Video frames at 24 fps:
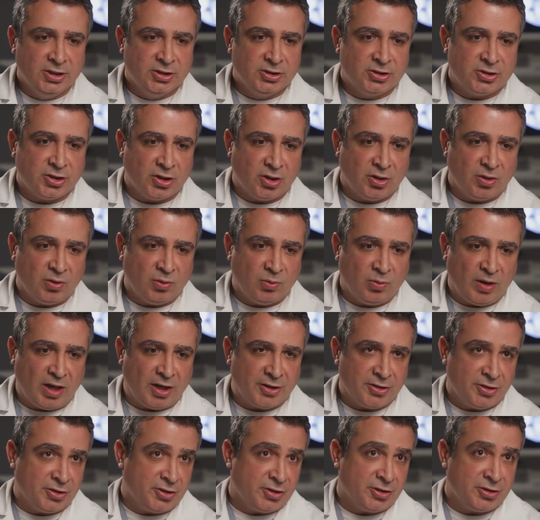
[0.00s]
So
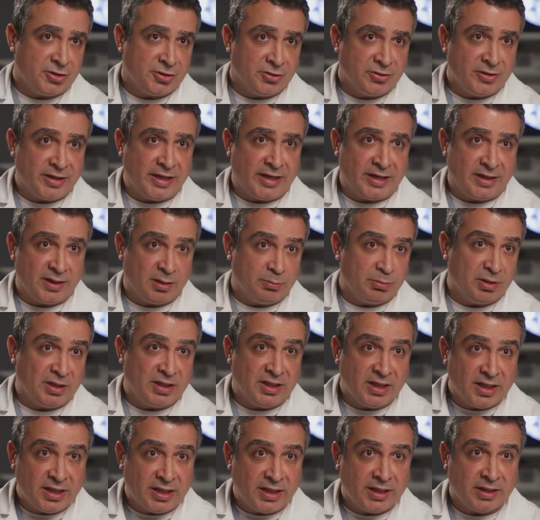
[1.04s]
while you could do that in the
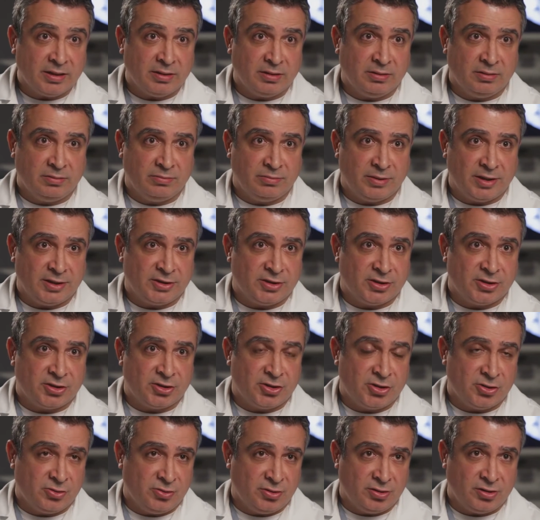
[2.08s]
beginning by just
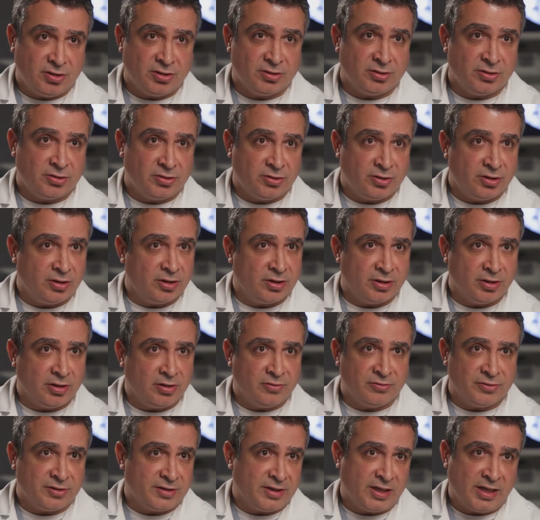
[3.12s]
chewing on the drug,
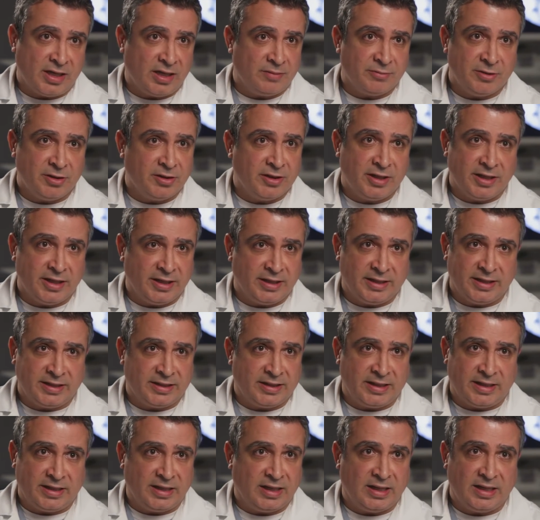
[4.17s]
over time you can't
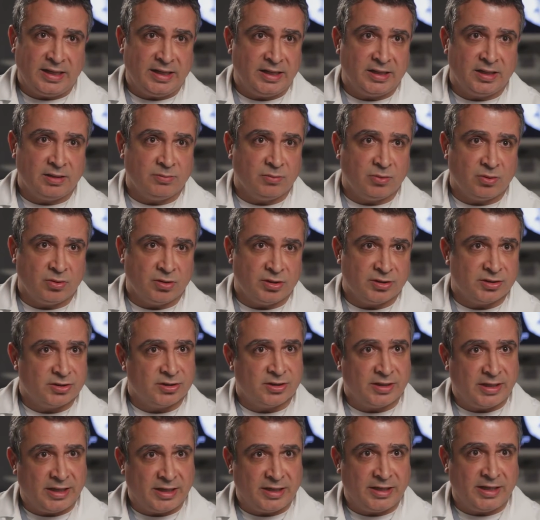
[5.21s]
get that high anymore, and
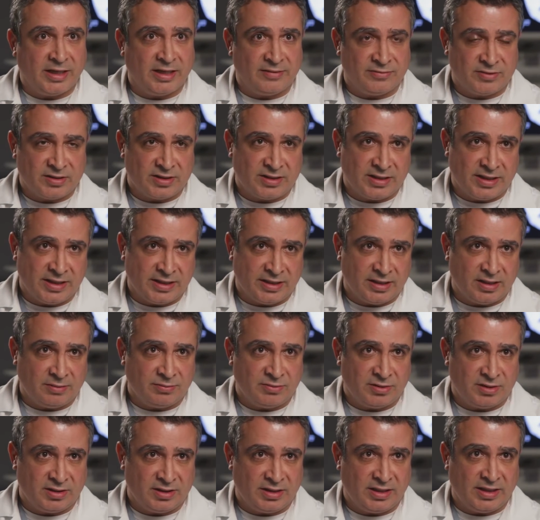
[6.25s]
so now you have to take it
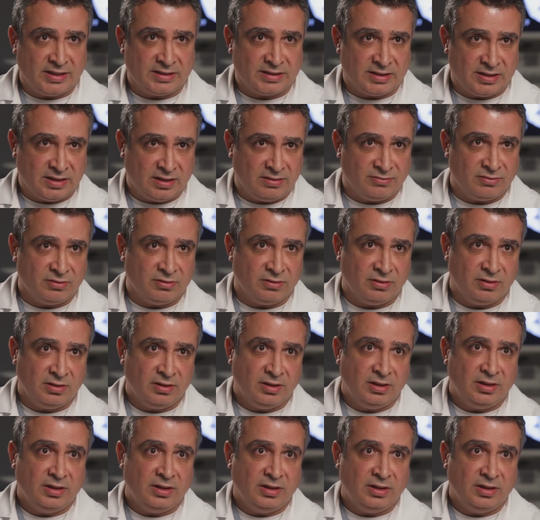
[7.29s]
up to the next level.